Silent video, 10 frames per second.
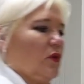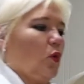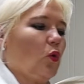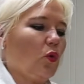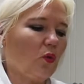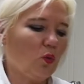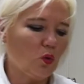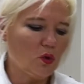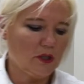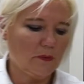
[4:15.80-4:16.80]
All the
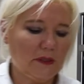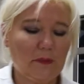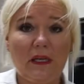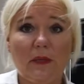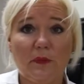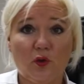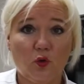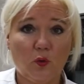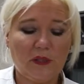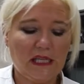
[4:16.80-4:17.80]
water's been
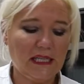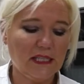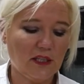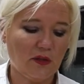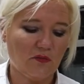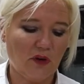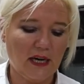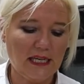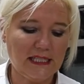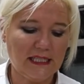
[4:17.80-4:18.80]
absorbed into the
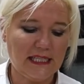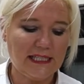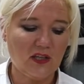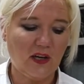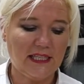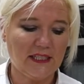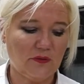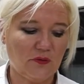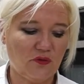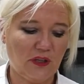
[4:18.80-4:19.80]
rice and it's nice
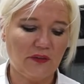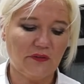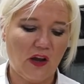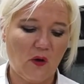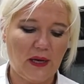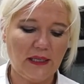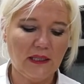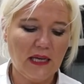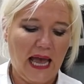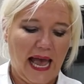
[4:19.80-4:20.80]
and free flowing.
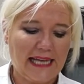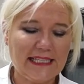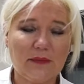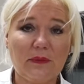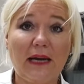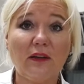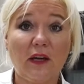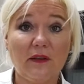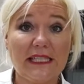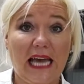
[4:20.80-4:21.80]
And I'm now
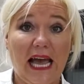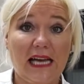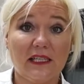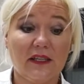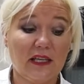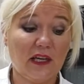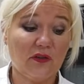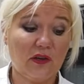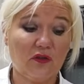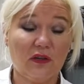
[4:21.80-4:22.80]
going to add the
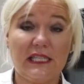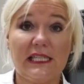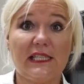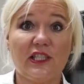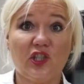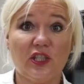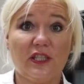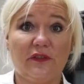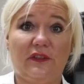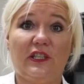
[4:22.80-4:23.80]
other ingredients just
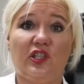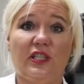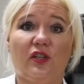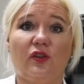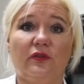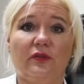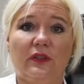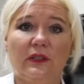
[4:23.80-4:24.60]
to finish it off.